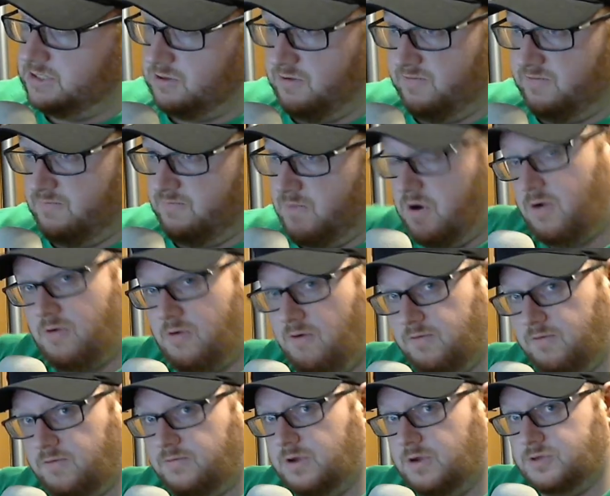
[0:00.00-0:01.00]
so if Mark
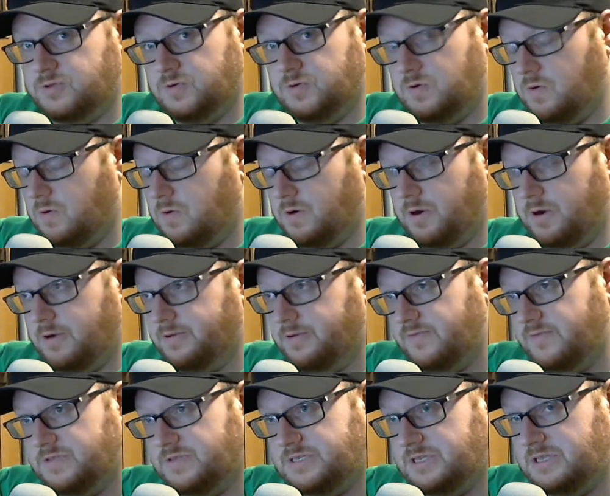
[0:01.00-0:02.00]
over at
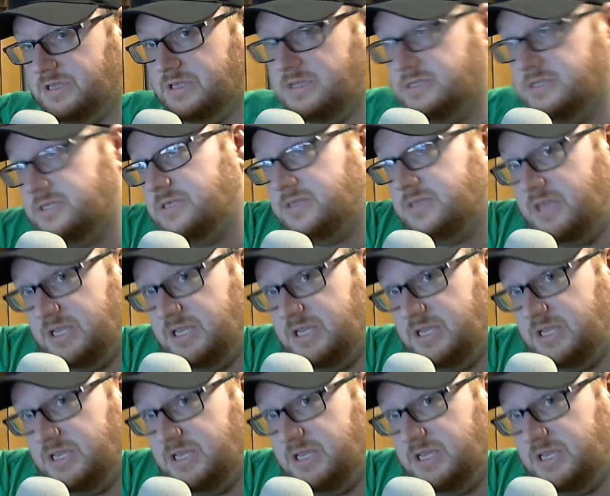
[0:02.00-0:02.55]
RetroCore, if you see this,